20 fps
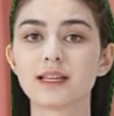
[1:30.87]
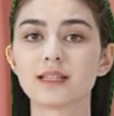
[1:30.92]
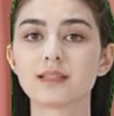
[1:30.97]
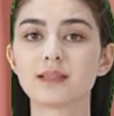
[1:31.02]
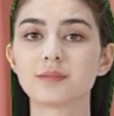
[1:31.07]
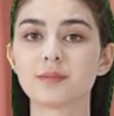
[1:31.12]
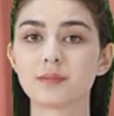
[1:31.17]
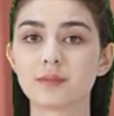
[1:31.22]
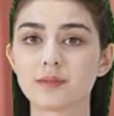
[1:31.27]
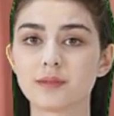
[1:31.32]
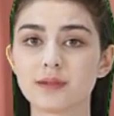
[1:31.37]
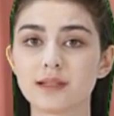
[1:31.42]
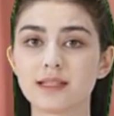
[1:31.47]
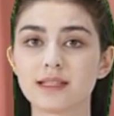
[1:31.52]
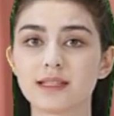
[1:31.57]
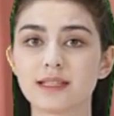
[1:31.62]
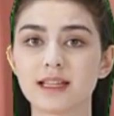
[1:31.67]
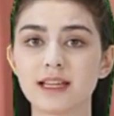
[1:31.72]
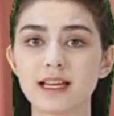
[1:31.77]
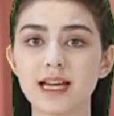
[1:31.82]
During the
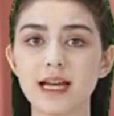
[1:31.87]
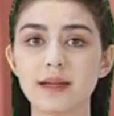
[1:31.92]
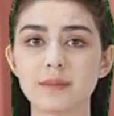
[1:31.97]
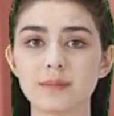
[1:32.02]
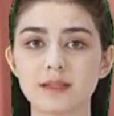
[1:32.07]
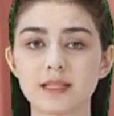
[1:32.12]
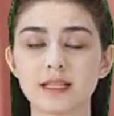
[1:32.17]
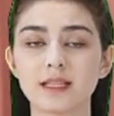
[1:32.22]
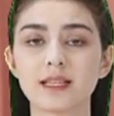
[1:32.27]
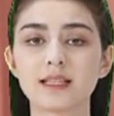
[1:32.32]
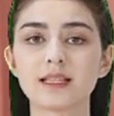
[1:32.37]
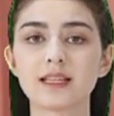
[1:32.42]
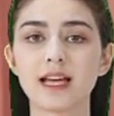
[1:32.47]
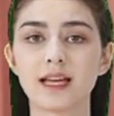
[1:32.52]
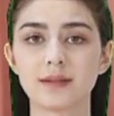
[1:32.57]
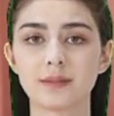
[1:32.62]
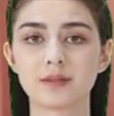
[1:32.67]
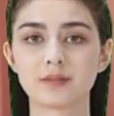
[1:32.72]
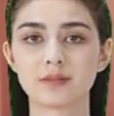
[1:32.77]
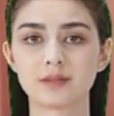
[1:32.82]
gestation period, the
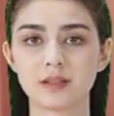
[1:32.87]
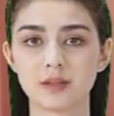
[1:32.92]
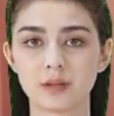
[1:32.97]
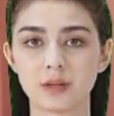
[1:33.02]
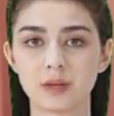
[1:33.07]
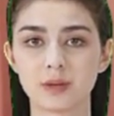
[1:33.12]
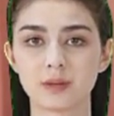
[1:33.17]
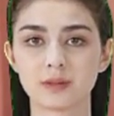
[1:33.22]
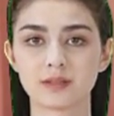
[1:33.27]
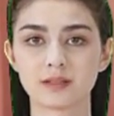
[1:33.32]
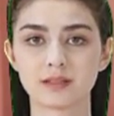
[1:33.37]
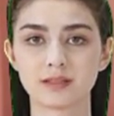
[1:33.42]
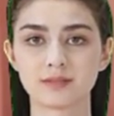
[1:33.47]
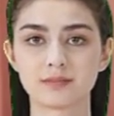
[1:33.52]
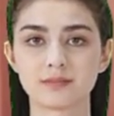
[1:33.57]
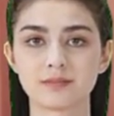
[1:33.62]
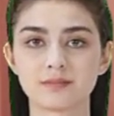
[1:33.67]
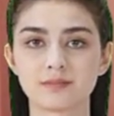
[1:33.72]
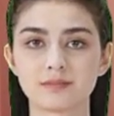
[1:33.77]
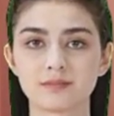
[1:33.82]
fetus develops
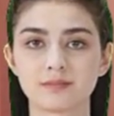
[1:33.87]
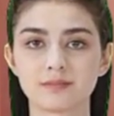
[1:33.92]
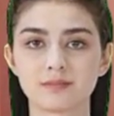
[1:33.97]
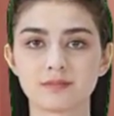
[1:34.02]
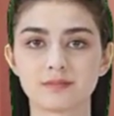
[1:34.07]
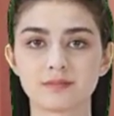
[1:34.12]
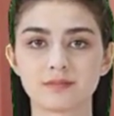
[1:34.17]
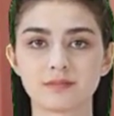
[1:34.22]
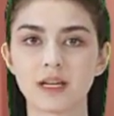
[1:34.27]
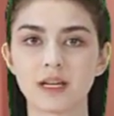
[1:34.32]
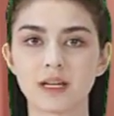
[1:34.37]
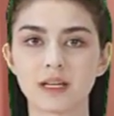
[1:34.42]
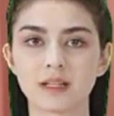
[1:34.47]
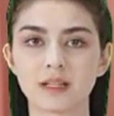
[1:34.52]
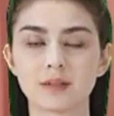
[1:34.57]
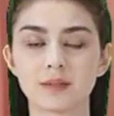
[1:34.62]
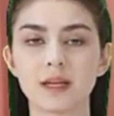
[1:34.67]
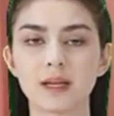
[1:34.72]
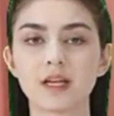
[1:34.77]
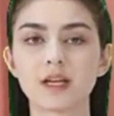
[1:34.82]
and grows by gaining the
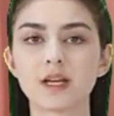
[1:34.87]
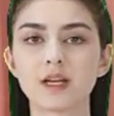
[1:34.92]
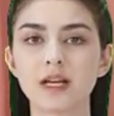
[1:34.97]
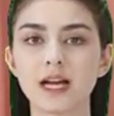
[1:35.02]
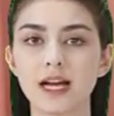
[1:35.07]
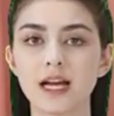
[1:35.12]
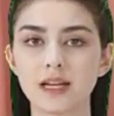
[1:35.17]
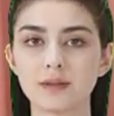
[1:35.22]
glucose,